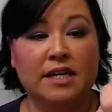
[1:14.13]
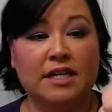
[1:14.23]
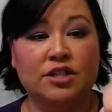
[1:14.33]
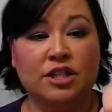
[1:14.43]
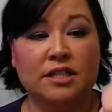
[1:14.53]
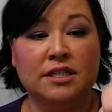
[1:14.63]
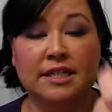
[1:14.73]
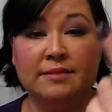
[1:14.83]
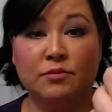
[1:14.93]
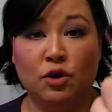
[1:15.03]
It's just a
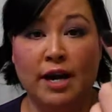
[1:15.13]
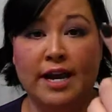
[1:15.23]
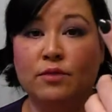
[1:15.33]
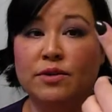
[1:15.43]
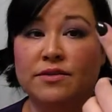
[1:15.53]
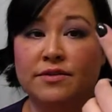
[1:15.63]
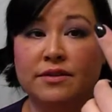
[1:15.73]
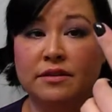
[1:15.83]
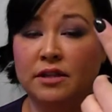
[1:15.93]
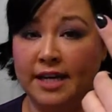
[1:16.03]
deep gray with,
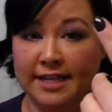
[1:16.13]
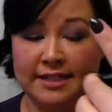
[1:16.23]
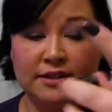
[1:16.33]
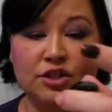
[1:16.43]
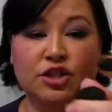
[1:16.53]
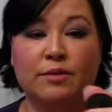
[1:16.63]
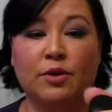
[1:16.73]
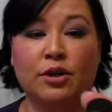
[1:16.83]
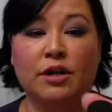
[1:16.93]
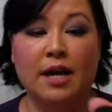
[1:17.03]
like I said, the
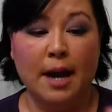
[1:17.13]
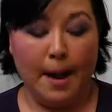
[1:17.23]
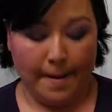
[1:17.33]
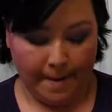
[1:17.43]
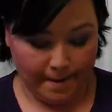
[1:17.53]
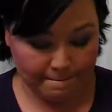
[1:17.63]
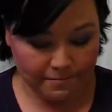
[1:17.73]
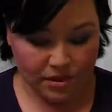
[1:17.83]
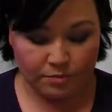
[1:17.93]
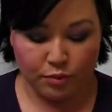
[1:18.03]
shimmer.
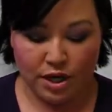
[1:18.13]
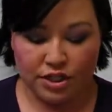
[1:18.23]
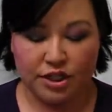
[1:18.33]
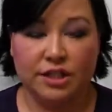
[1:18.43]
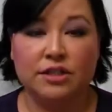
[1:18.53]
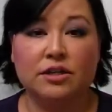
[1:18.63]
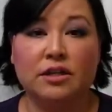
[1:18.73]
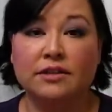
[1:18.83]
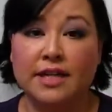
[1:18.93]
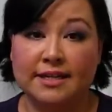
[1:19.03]
The brushes
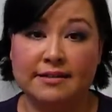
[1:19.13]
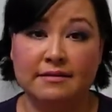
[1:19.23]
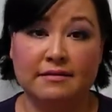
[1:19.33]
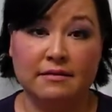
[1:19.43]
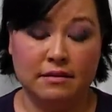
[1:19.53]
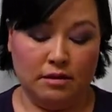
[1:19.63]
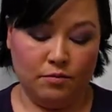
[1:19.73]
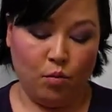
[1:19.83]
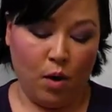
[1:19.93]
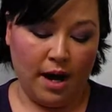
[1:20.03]
are nice
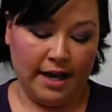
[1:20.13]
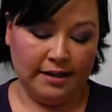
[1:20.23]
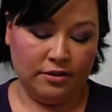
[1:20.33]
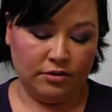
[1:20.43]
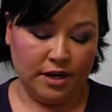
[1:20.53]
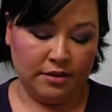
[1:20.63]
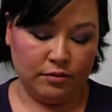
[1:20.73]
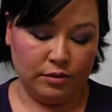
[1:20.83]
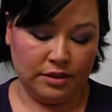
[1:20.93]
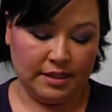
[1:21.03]
and wide. They're not the
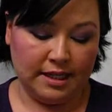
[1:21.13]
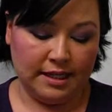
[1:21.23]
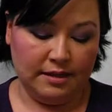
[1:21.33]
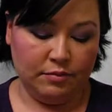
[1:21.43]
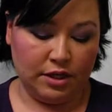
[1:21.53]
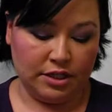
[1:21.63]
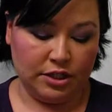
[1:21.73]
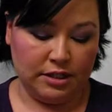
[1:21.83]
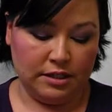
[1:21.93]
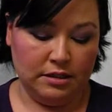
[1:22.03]
real skinny
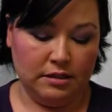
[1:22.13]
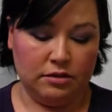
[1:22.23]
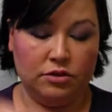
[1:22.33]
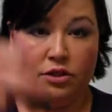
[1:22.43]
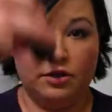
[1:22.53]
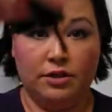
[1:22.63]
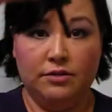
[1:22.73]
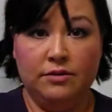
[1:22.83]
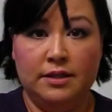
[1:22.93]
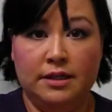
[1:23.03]
brushes. I'll show
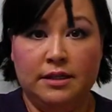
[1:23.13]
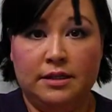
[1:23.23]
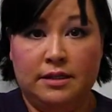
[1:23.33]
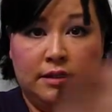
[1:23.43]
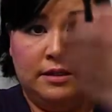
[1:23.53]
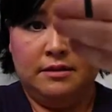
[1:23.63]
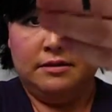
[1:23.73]
you. Can you